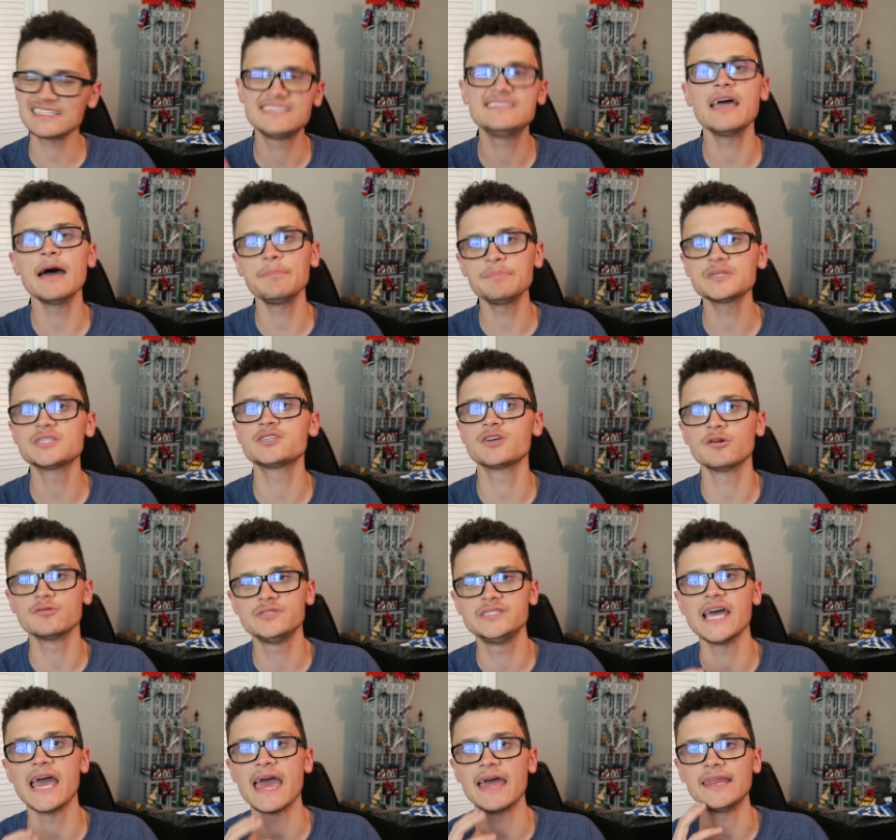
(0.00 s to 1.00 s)
episode
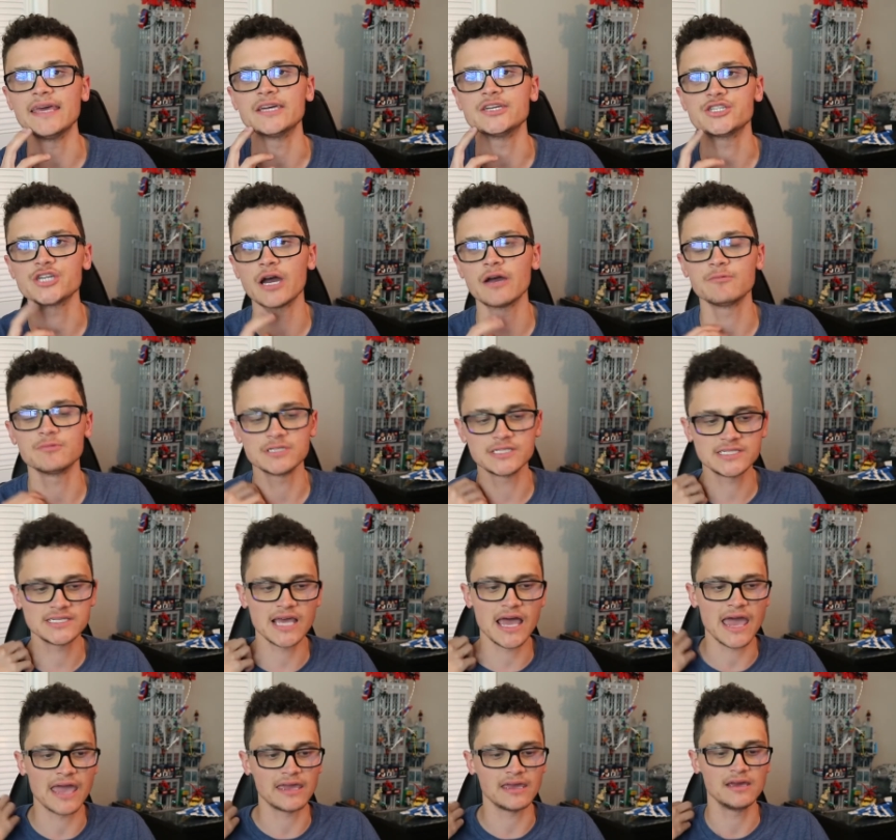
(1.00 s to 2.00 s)
10-ish, I would
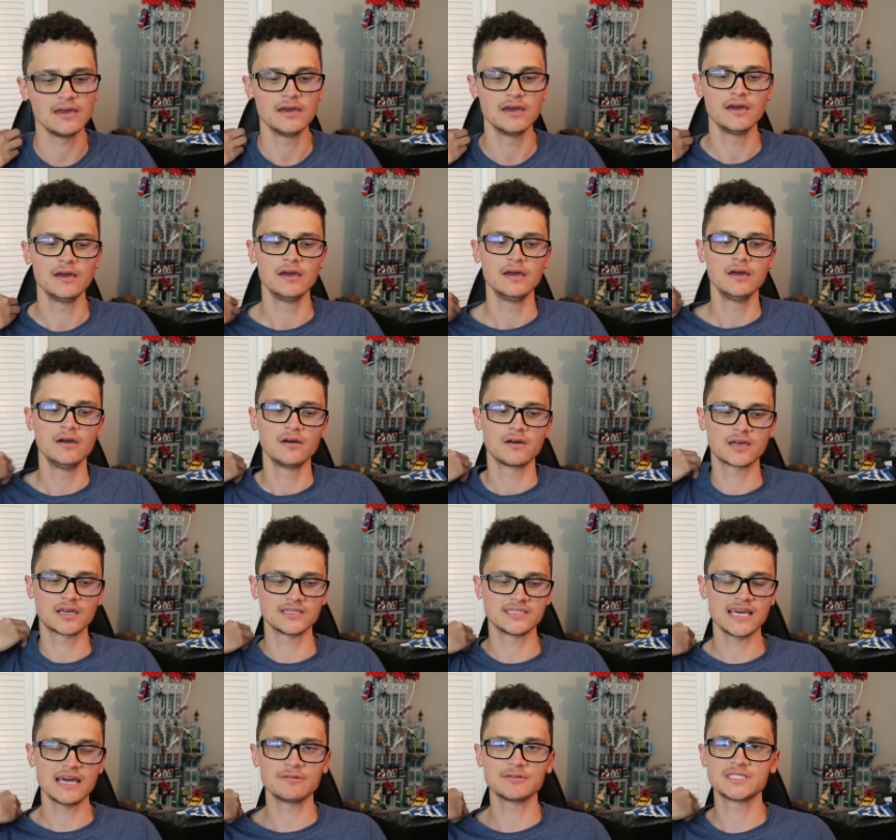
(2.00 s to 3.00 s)
say, because
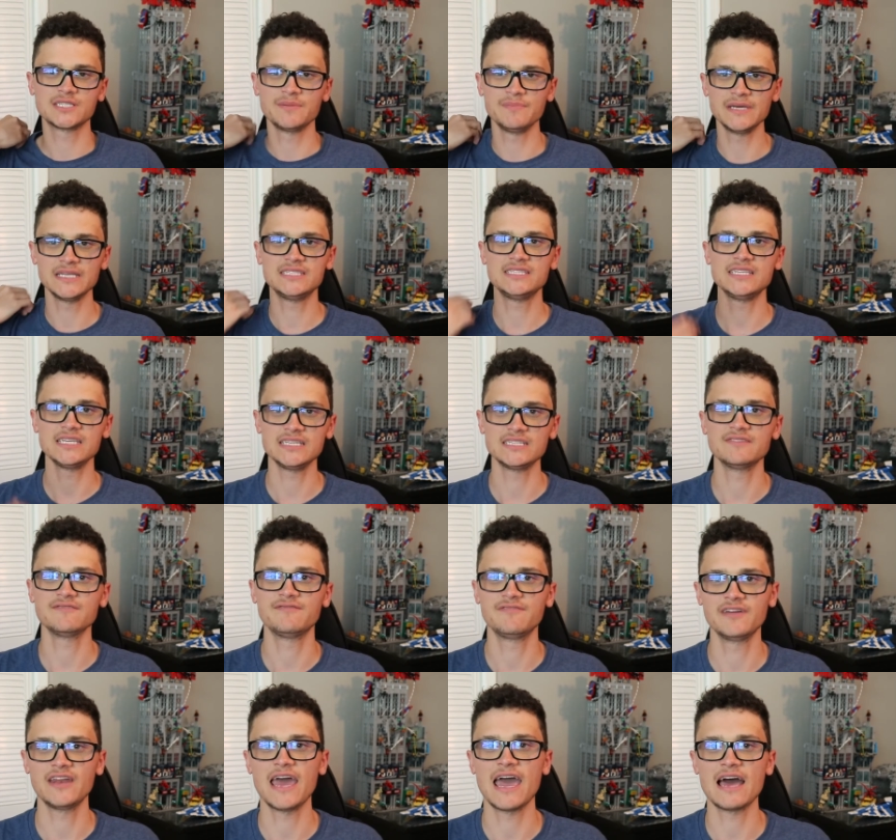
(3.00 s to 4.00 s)
that was the mid-season
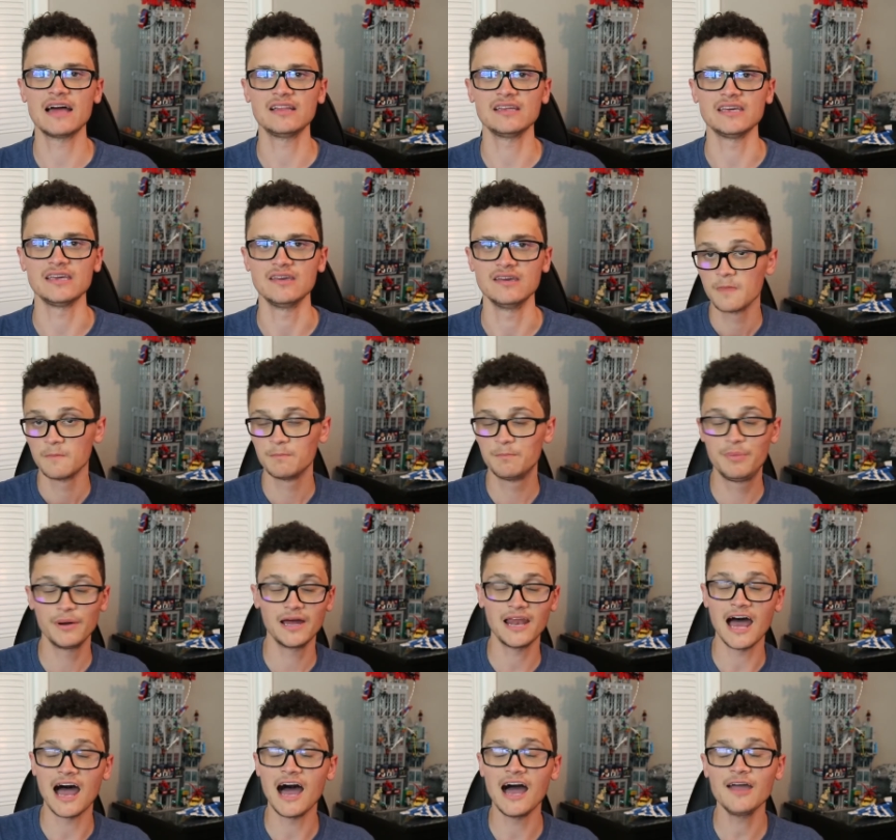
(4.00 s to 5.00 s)
finale.
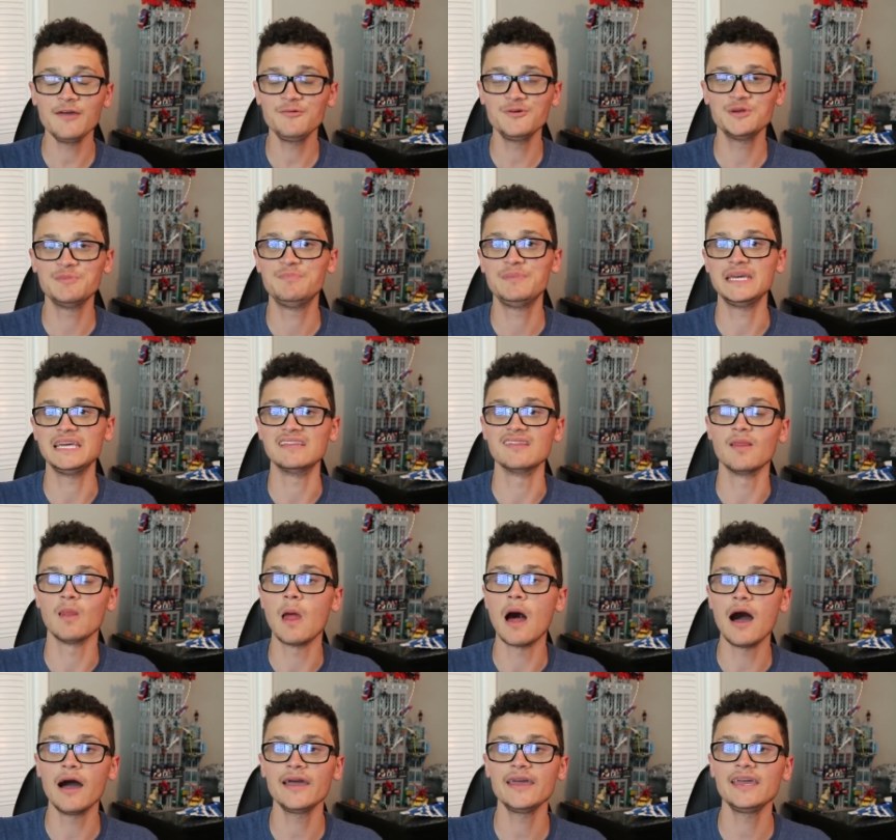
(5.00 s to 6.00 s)
But I would be
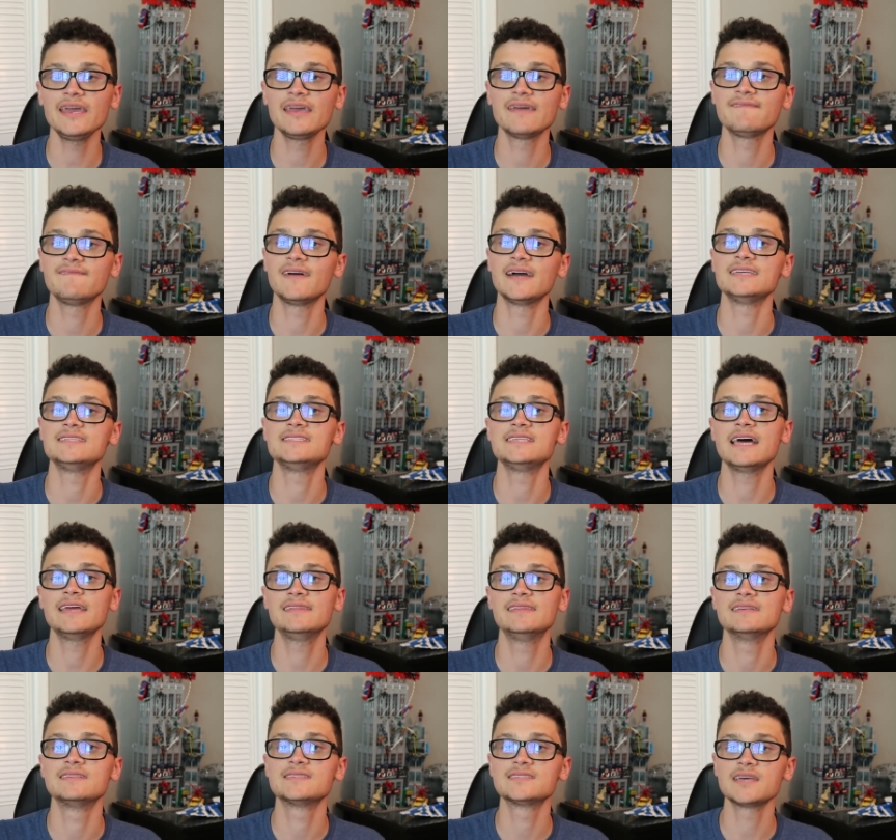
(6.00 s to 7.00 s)
lying if I said
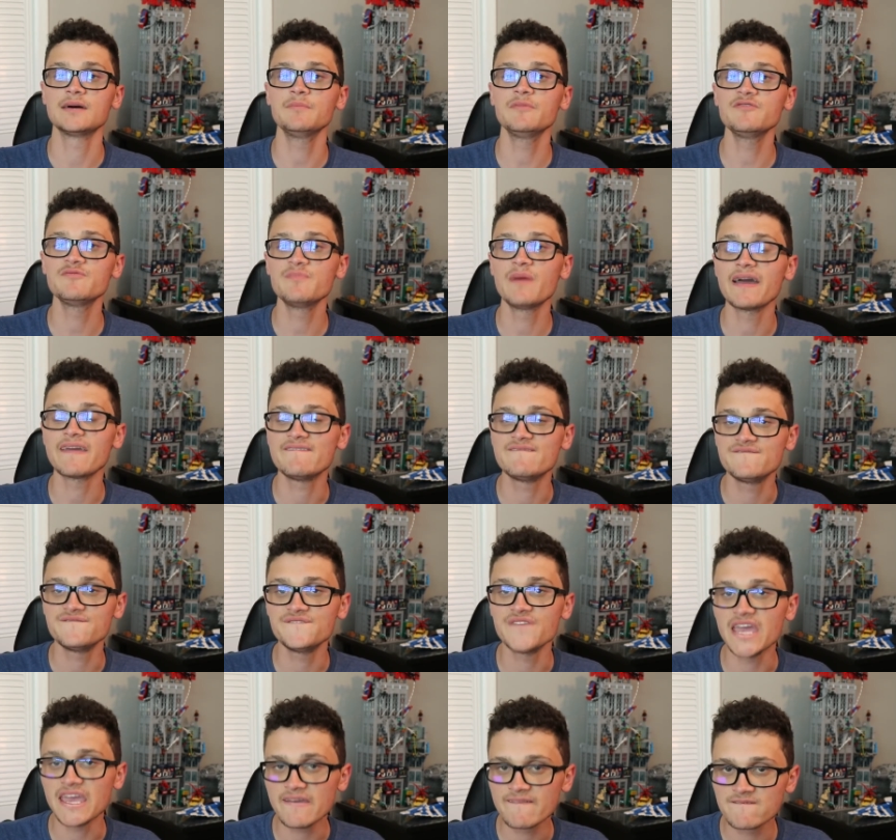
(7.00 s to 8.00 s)
that some of my
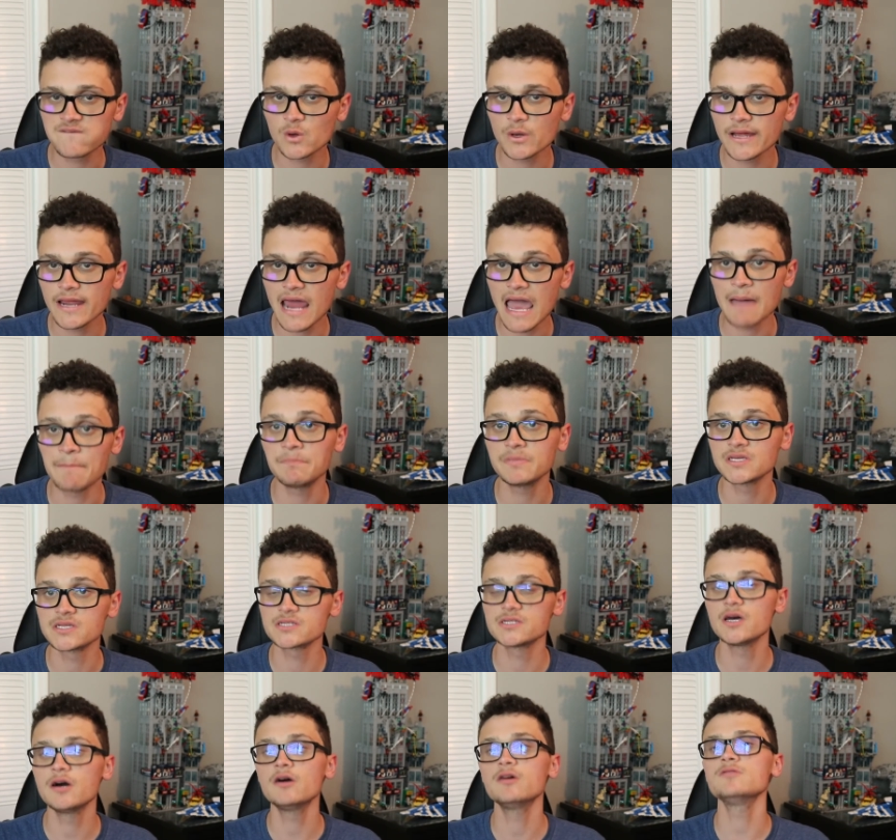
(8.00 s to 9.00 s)
favorite
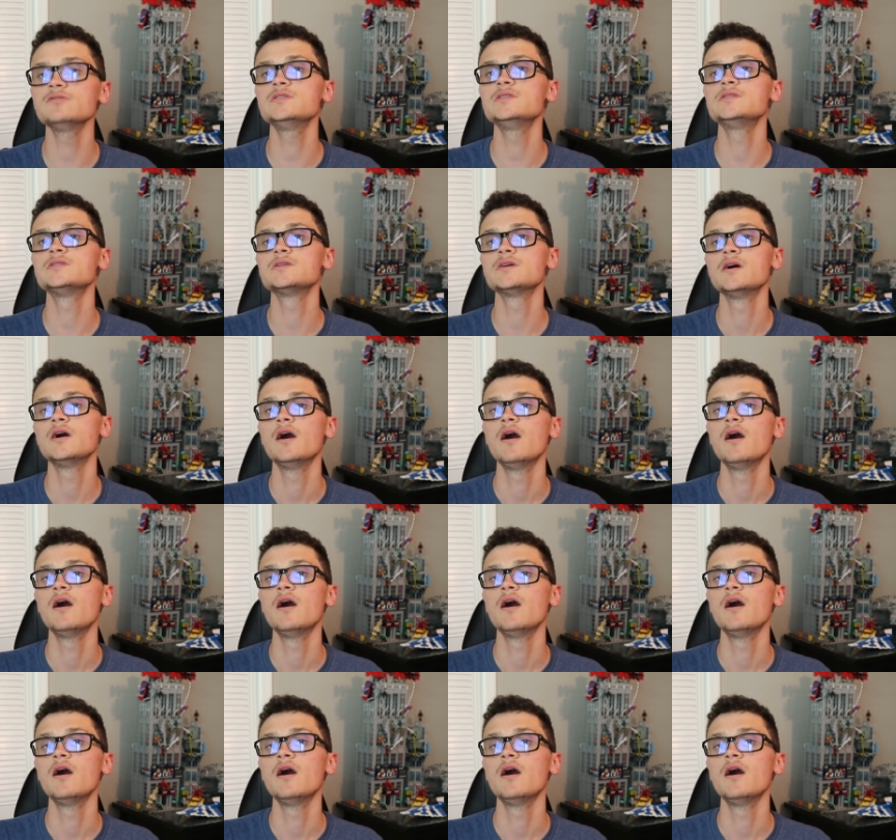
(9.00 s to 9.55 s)
episodes